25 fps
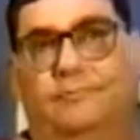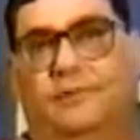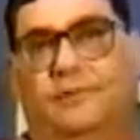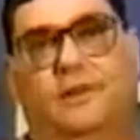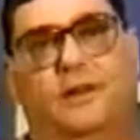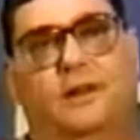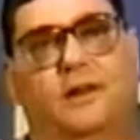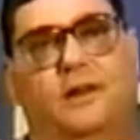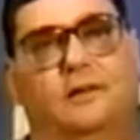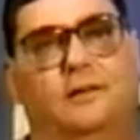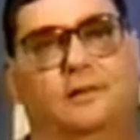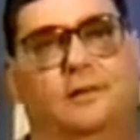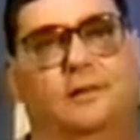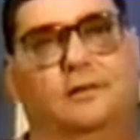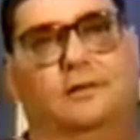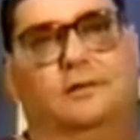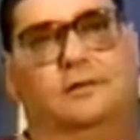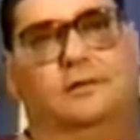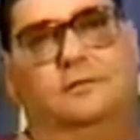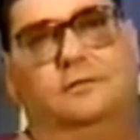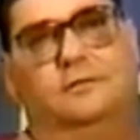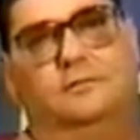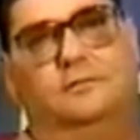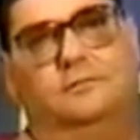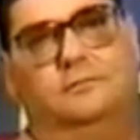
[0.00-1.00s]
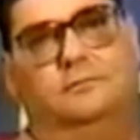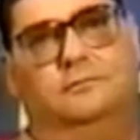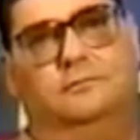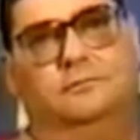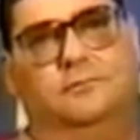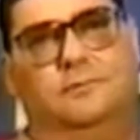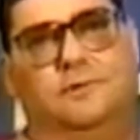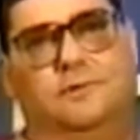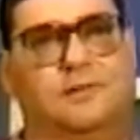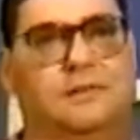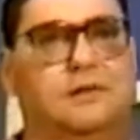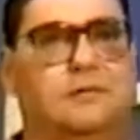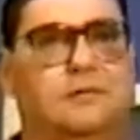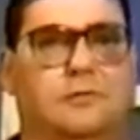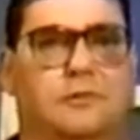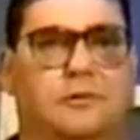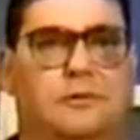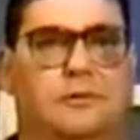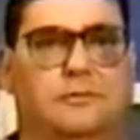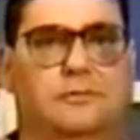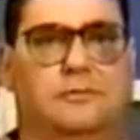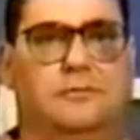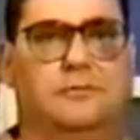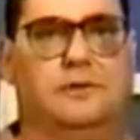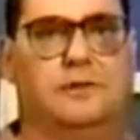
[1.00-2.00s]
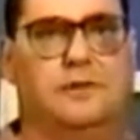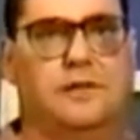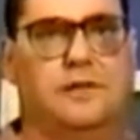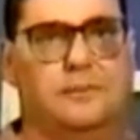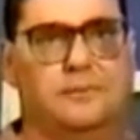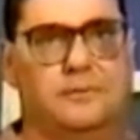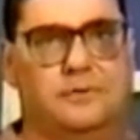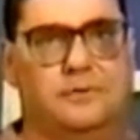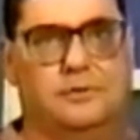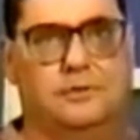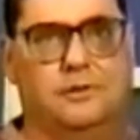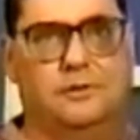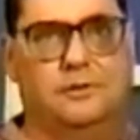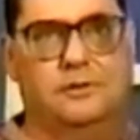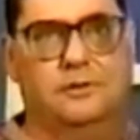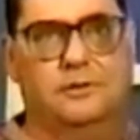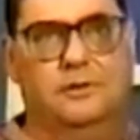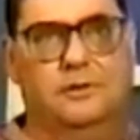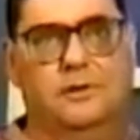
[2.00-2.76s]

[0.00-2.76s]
leading the secret attempts to